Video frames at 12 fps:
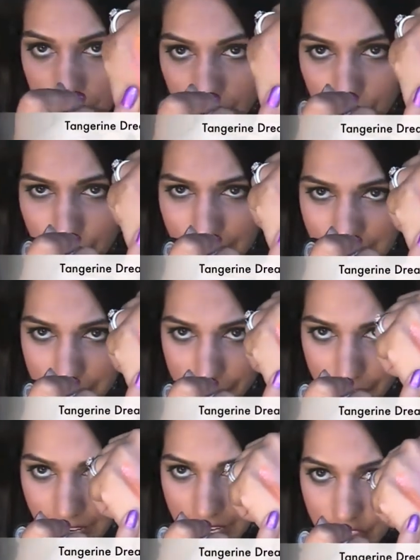really
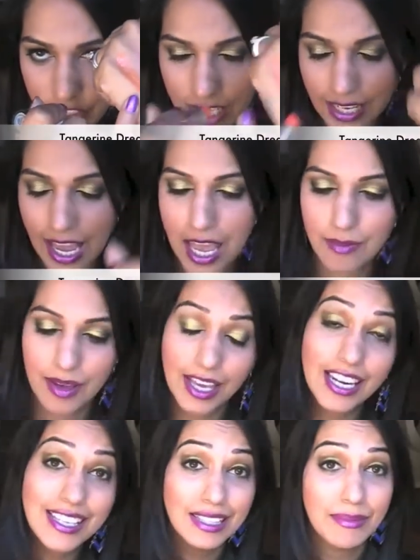different actually. It
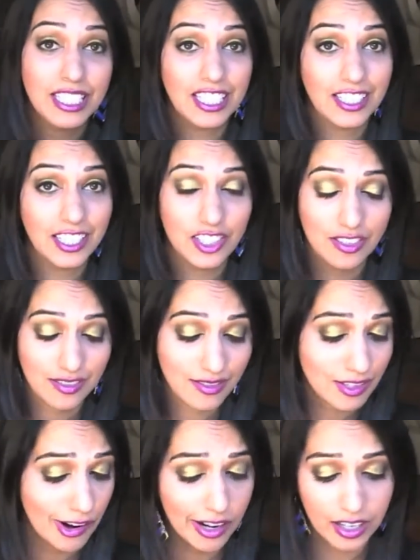is limited edition,
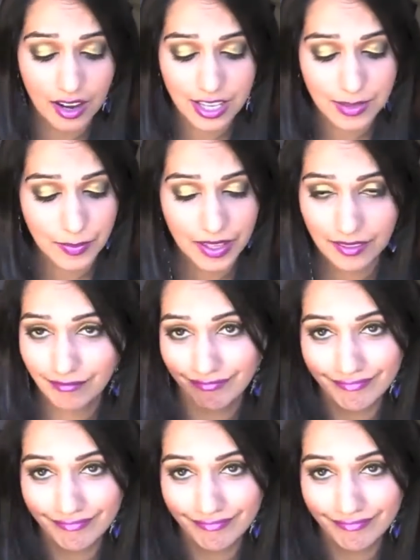sorry guys, but